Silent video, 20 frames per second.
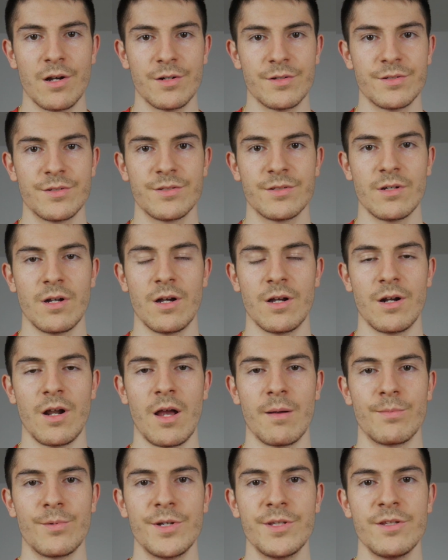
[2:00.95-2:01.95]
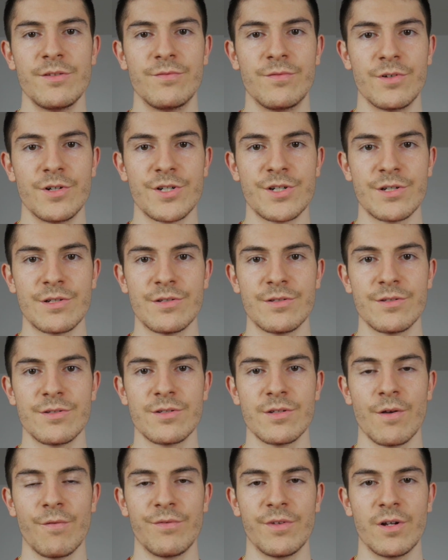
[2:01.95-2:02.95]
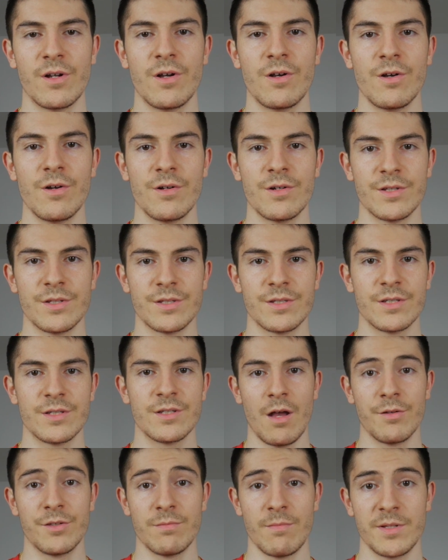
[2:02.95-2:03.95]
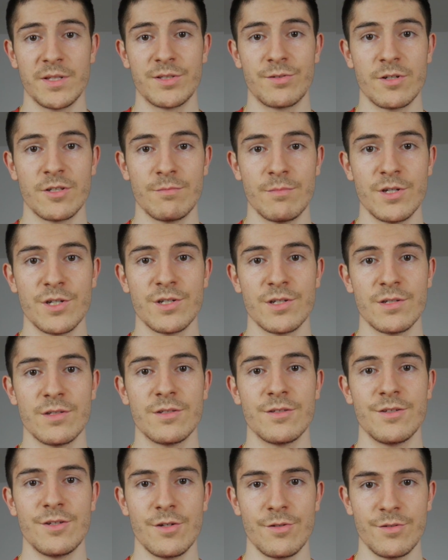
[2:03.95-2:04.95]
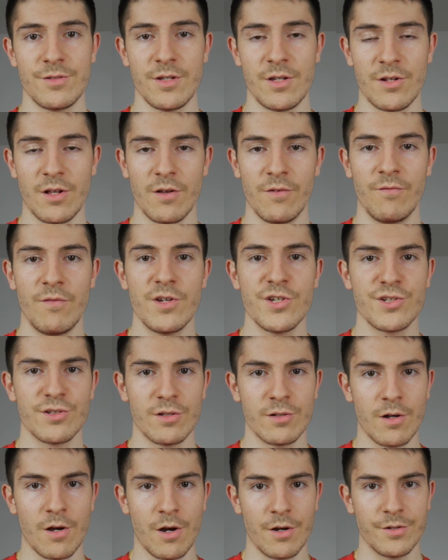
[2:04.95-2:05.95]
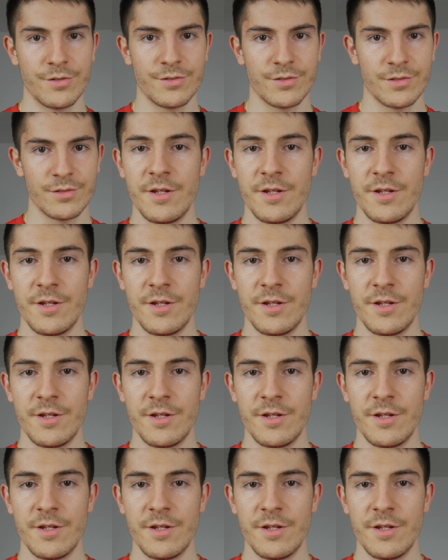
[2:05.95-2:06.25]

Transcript: cars are upgraded versions of the current automatic transmissions used in conventional cars.